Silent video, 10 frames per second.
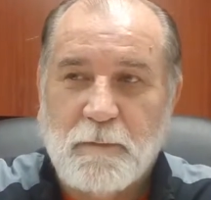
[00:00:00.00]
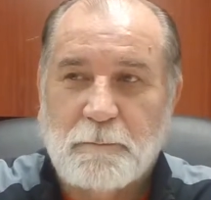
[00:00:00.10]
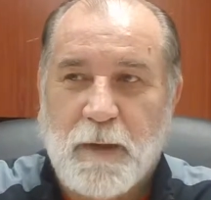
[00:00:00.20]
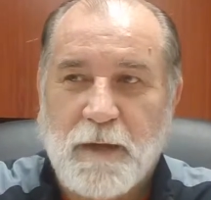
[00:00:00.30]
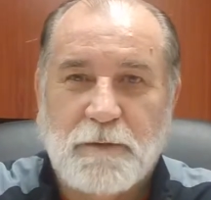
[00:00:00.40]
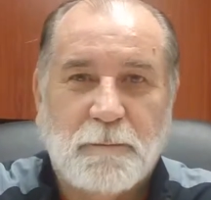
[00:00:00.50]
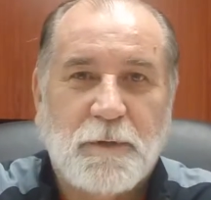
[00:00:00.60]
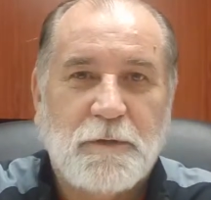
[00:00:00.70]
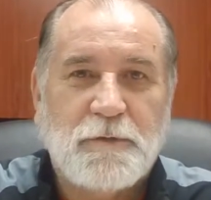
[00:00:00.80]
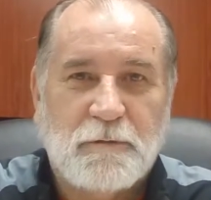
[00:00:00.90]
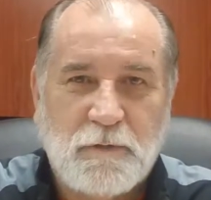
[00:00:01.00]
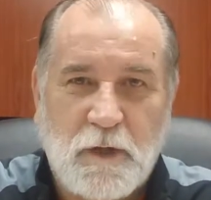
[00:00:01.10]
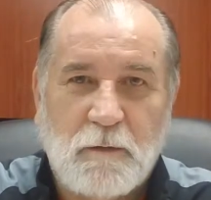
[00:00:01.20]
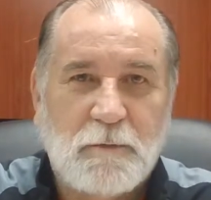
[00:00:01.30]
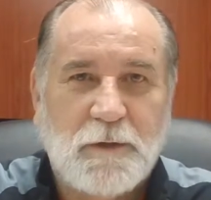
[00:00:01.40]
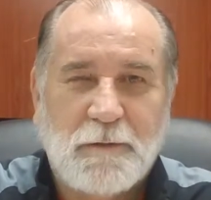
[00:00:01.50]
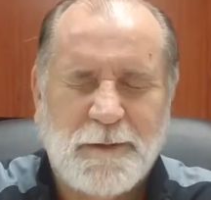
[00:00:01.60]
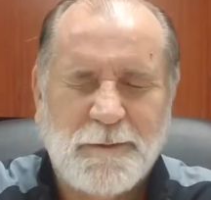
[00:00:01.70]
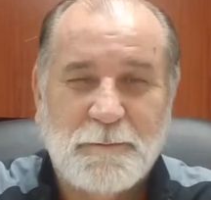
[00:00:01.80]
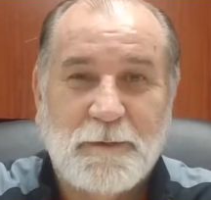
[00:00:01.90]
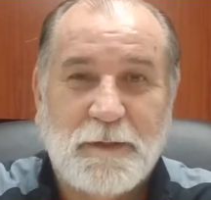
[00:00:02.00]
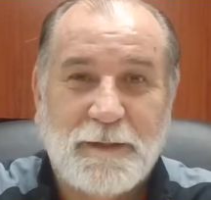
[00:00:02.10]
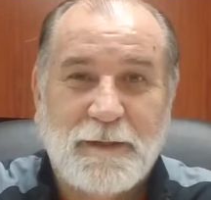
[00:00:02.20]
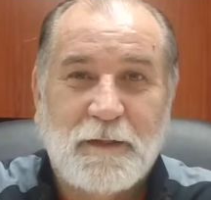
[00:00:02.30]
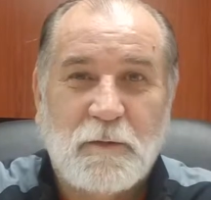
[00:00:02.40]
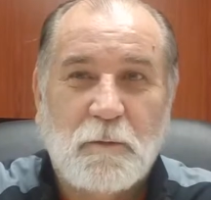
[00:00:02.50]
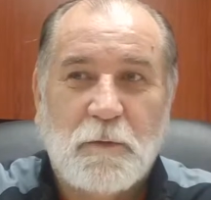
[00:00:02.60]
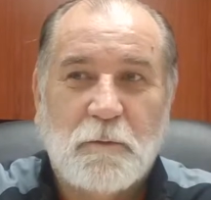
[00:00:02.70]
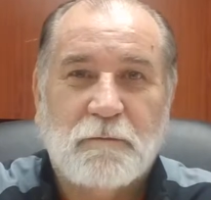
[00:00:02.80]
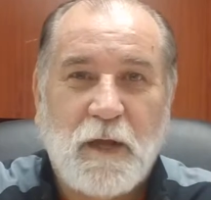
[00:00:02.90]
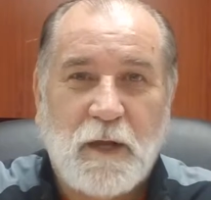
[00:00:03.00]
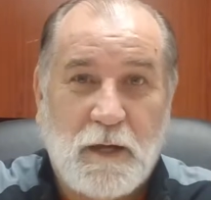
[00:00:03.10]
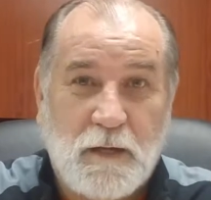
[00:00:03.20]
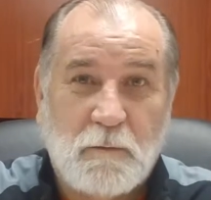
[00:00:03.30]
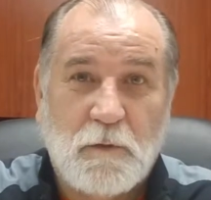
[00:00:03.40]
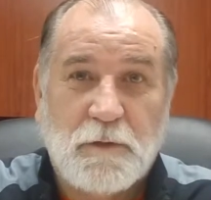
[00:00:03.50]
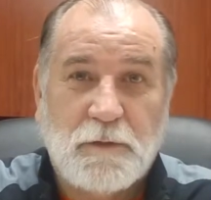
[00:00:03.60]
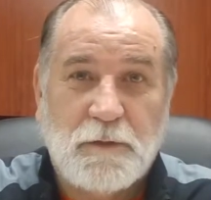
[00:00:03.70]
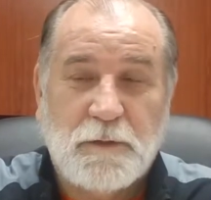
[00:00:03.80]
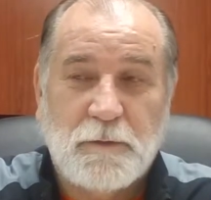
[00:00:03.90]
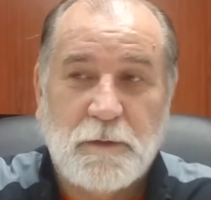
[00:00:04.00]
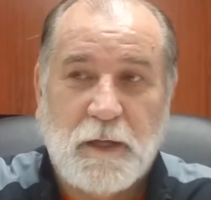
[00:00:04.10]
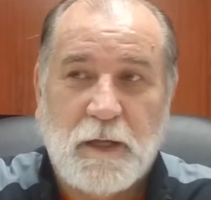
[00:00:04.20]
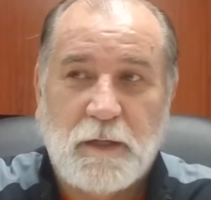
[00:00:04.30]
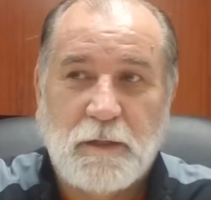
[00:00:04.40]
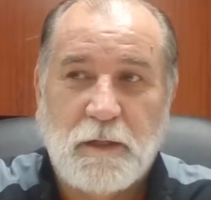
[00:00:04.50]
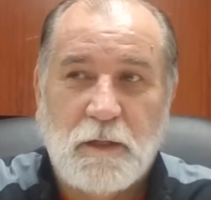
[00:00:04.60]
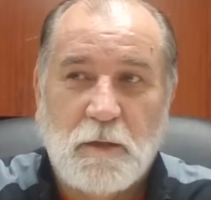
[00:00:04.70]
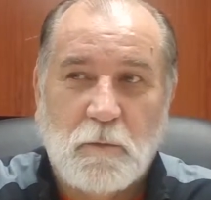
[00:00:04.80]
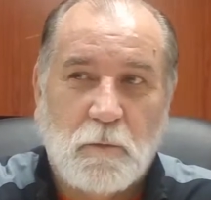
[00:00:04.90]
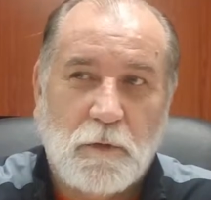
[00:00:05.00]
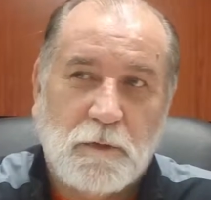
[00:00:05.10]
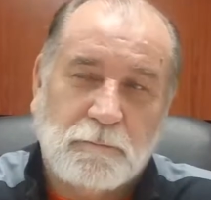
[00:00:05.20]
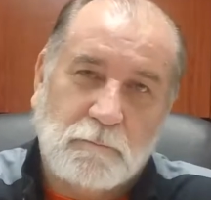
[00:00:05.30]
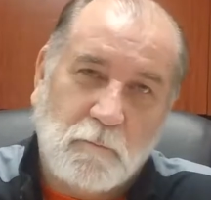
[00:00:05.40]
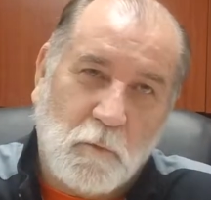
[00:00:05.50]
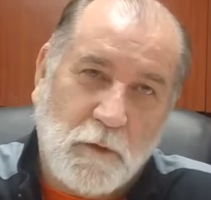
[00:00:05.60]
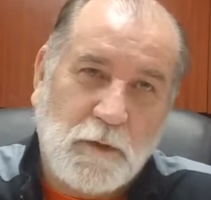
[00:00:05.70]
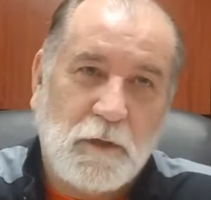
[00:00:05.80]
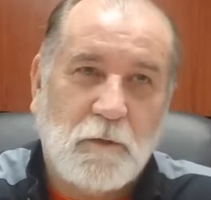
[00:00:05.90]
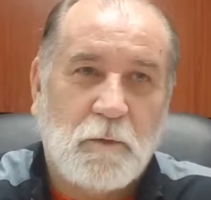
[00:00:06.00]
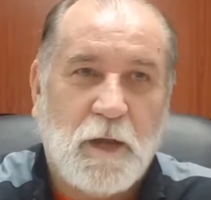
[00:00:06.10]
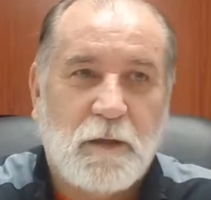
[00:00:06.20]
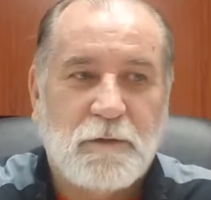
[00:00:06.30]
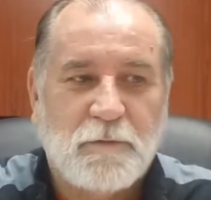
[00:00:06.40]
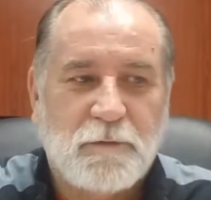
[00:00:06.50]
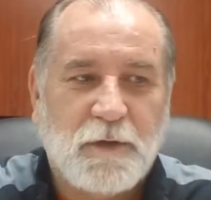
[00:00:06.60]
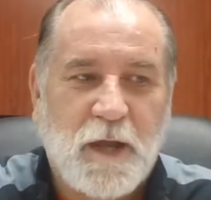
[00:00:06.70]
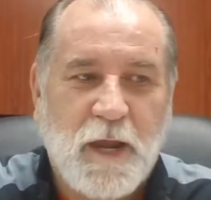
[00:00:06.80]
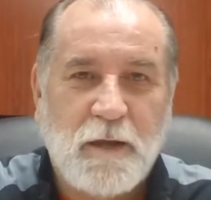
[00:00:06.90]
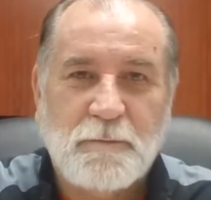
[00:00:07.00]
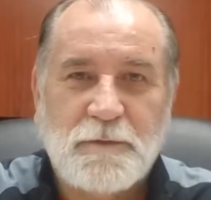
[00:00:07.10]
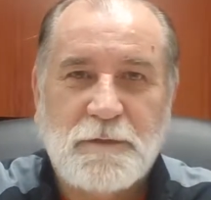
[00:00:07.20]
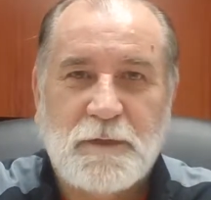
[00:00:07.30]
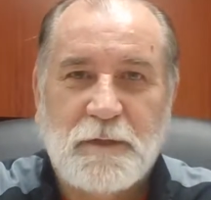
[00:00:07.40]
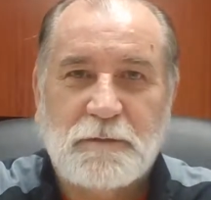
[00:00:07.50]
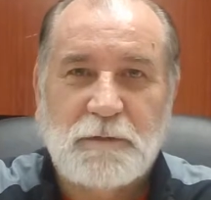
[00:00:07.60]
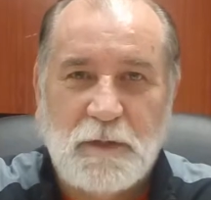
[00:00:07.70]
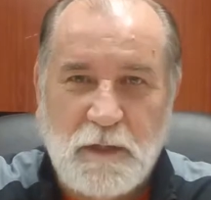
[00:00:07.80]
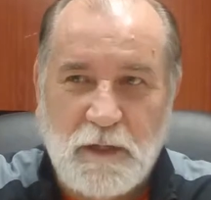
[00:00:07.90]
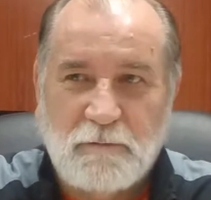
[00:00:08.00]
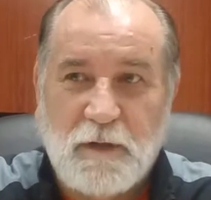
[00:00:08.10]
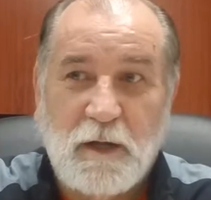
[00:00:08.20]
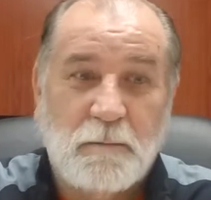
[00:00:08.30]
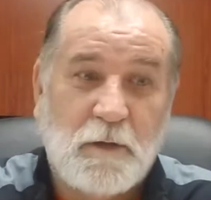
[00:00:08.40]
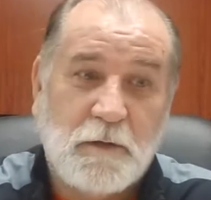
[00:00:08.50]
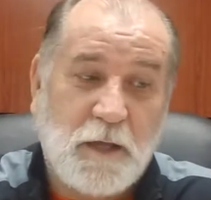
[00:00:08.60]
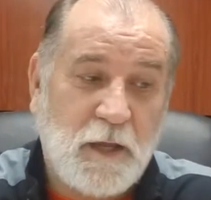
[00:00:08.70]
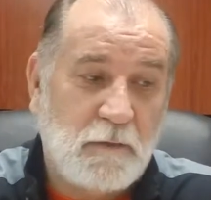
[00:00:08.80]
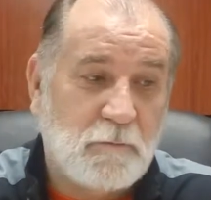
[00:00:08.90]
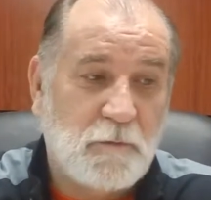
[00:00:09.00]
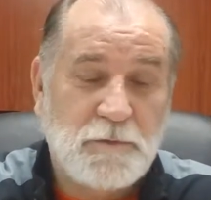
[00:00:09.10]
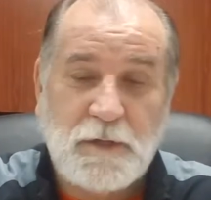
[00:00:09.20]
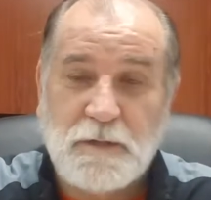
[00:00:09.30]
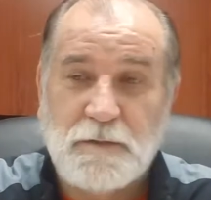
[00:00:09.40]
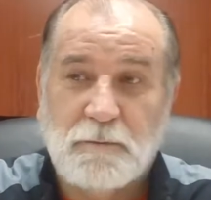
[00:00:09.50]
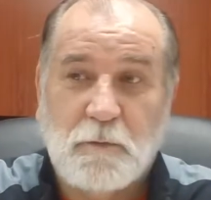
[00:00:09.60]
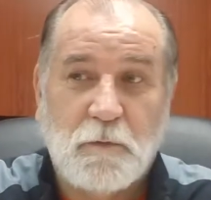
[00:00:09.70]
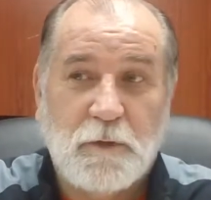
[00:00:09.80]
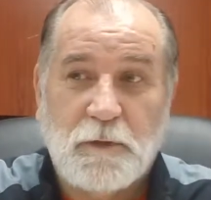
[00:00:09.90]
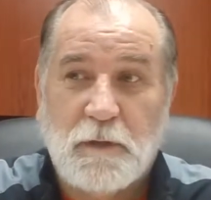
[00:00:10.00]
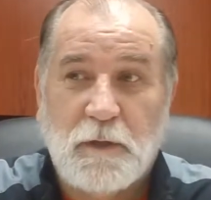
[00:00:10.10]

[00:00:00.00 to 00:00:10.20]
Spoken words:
paint the picture of a yellow brick road, but we've got a lot of work to do, and we're working around different camps. Our volleyball camp, which I support